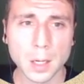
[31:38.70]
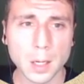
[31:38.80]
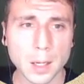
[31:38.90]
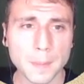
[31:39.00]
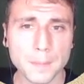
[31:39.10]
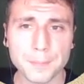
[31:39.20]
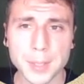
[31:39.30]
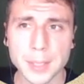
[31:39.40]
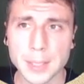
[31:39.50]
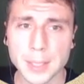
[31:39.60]

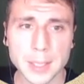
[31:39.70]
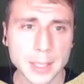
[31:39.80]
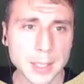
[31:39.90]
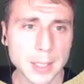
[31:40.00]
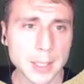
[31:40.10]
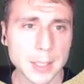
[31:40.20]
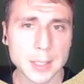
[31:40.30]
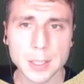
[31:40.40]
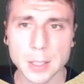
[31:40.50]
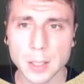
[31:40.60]

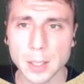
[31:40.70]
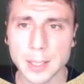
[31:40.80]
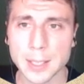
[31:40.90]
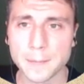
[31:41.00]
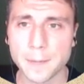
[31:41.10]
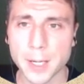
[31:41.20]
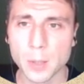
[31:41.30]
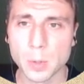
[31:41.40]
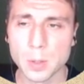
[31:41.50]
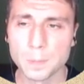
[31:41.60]
and click
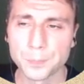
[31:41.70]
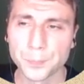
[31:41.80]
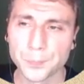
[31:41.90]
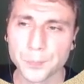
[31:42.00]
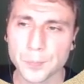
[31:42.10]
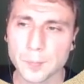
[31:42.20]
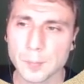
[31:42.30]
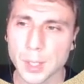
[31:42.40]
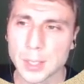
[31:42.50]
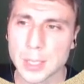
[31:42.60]
Firewall,
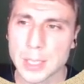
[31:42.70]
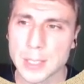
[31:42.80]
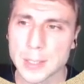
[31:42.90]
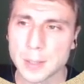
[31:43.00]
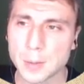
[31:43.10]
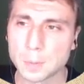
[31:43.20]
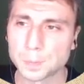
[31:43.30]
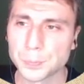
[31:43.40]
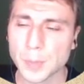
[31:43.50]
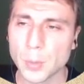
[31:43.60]

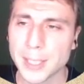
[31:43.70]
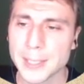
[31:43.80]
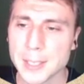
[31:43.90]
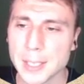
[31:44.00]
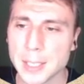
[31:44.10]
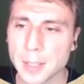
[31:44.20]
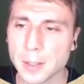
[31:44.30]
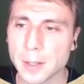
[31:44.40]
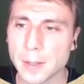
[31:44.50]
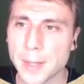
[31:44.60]
so we can see
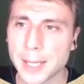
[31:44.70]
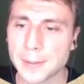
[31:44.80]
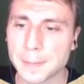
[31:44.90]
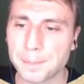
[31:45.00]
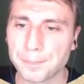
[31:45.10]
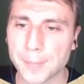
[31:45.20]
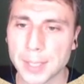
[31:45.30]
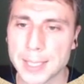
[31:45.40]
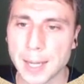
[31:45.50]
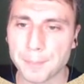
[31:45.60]
here that
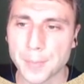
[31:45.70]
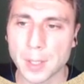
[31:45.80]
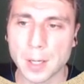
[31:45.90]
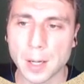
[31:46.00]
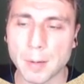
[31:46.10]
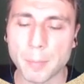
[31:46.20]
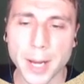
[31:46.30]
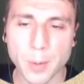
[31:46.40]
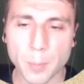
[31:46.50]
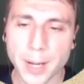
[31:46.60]

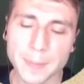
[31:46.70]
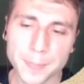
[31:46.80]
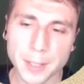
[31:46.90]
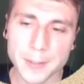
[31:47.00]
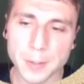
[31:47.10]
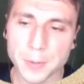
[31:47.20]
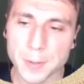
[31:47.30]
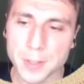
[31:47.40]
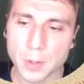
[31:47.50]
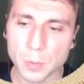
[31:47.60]
my IP. So
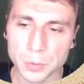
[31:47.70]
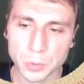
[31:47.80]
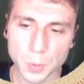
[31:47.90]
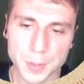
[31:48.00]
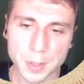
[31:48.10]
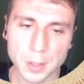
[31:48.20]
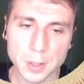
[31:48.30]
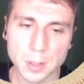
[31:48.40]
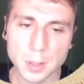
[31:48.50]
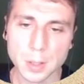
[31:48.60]
there's no rules
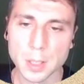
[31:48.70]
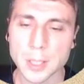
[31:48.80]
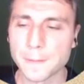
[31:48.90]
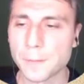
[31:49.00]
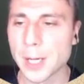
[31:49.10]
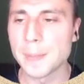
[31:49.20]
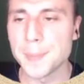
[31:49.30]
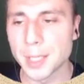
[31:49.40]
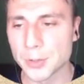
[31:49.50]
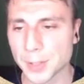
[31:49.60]
for
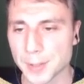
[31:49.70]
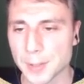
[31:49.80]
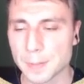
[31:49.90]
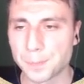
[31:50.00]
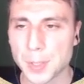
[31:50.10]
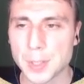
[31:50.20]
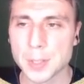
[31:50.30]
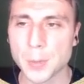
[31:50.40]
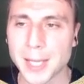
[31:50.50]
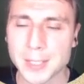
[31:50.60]
IP addresses.
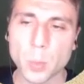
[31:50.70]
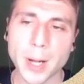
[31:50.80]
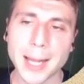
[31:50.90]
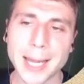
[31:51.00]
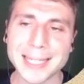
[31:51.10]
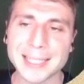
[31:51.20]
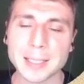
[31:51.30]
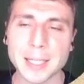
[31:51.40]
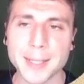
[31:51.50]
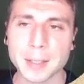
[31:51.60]
So that's why I
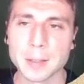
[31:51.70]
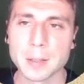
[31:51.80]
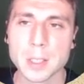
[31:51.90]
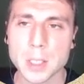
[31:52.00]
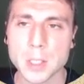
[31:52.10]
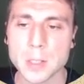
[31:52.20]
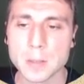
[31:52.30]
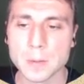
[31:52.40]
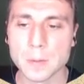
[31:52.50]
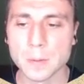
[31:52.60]
cannot connect
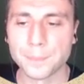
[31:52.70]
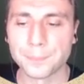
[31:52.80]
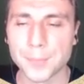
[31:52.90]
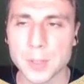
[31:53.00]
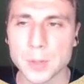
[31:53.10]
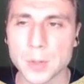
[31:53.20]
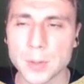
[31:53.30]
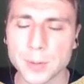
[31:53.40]
to this